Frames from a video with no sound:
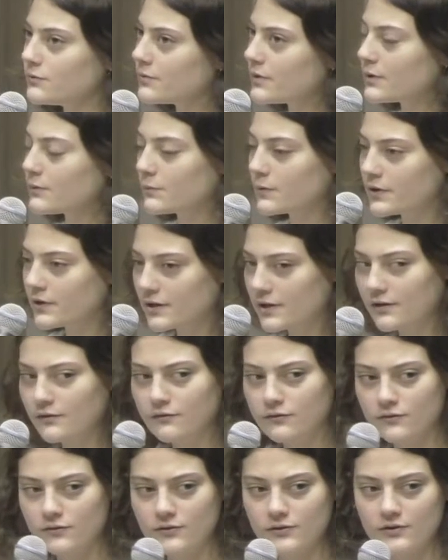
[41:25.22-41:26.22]
and
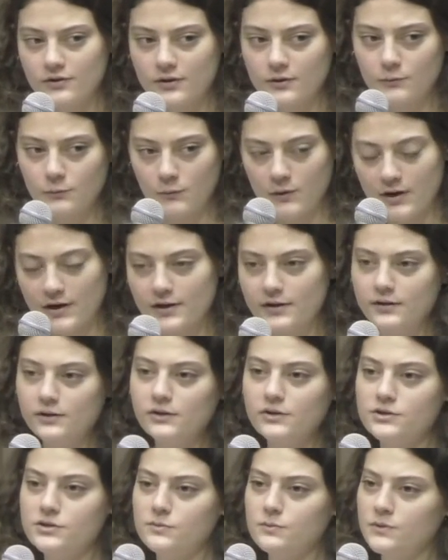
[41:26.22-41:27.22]

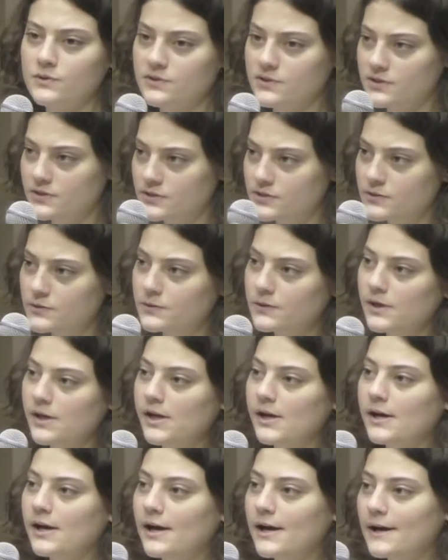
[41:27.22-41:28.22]
just
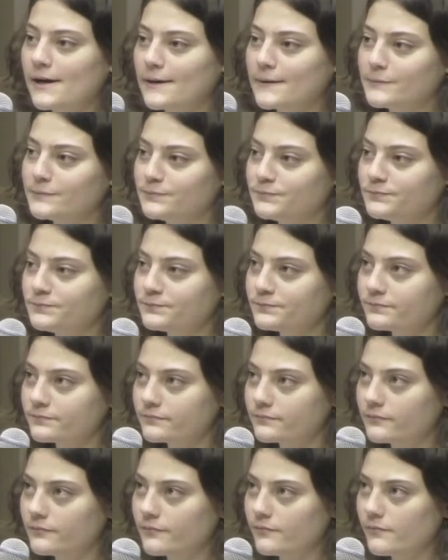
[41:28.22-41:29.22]
having specific
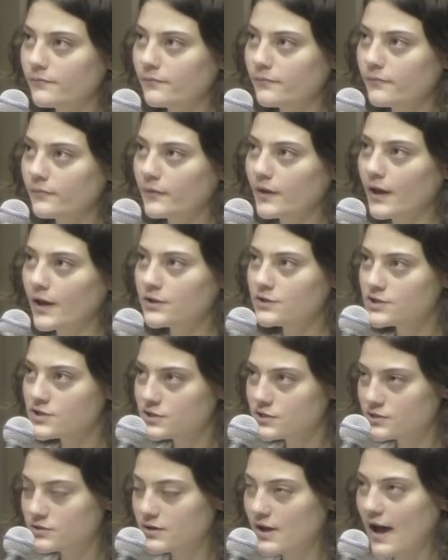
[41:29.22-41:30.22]
goals that you
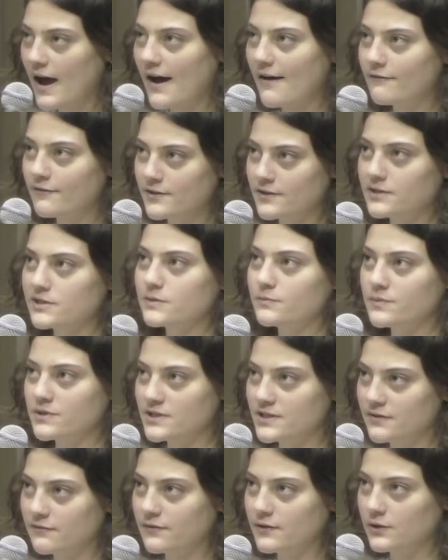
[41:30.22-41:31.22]
think you will
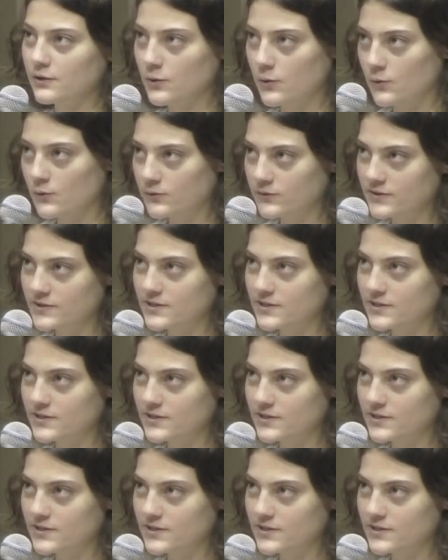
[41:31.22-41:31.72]
be able to solve.